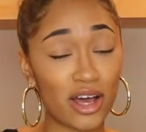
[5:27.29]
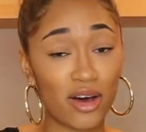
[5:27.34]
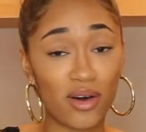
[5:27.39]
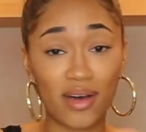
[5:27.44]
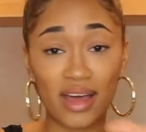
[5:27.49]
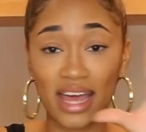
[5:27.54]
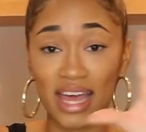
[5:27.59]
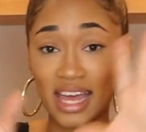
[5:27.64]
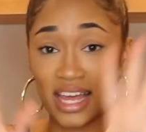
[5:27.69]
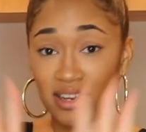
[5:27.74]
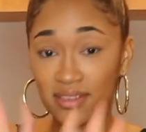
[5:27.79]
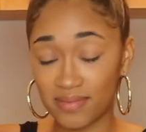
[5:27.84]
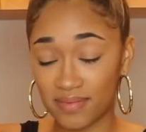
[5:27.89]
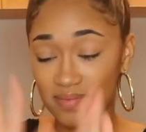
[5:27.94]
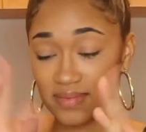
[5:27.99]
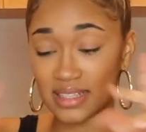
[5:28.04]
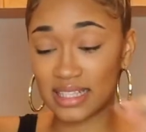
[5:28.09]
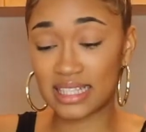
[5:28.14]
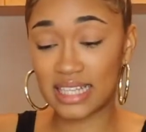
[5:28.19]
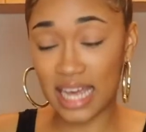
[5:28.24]
go ahead,
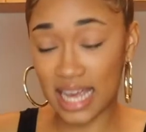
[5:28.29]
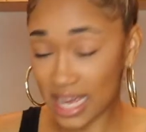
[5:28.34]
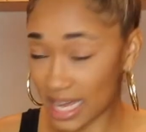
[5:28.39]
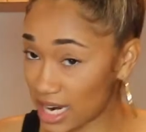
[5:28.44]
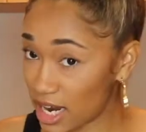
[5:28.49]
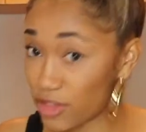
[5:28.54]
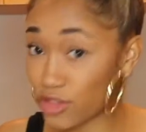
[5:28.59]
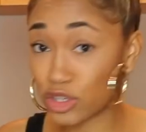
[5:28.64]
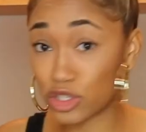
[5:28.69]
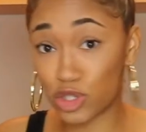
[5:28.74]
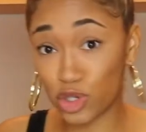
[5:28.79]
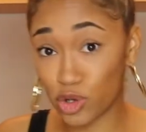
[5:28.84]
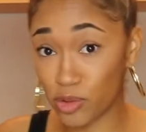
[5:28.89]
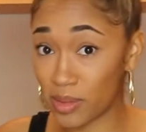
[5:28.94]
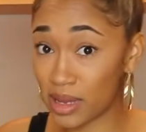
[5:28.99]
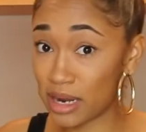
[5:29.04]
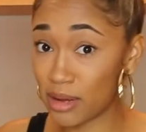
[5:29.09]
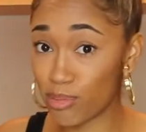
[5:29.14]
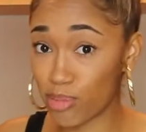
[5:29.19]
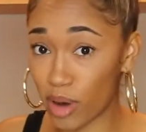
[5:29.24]
take another 2-minute